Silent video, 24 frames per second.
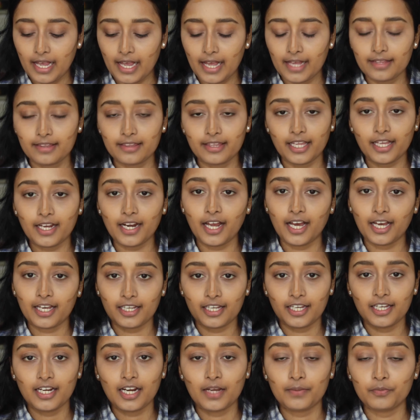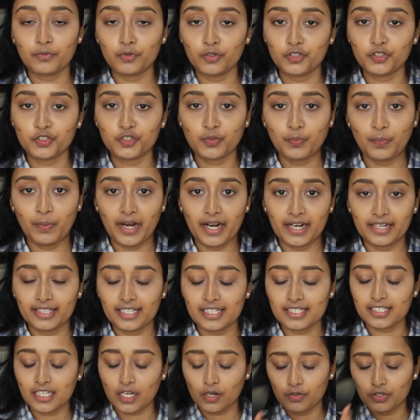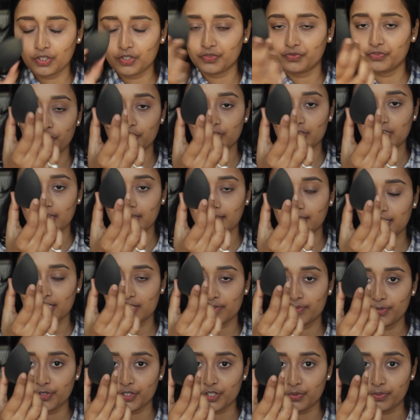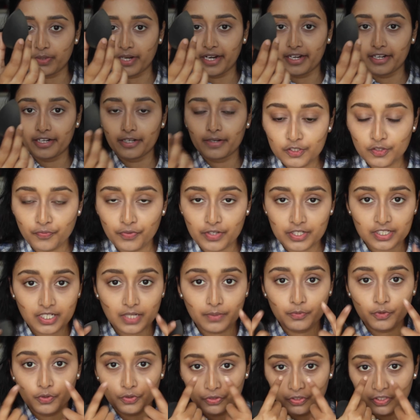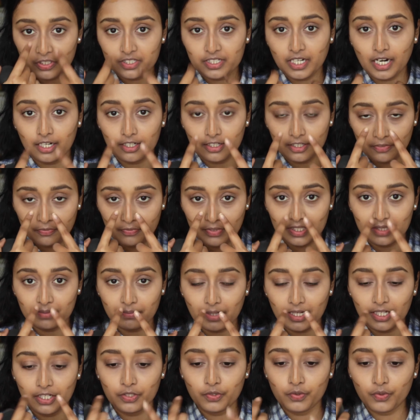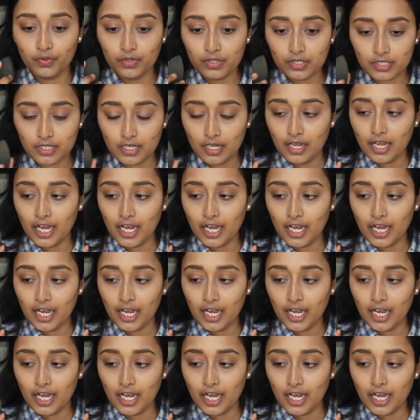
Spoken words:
And then again I'm going to blend this out using this beauty blender. So first I'm going to start off with my nose.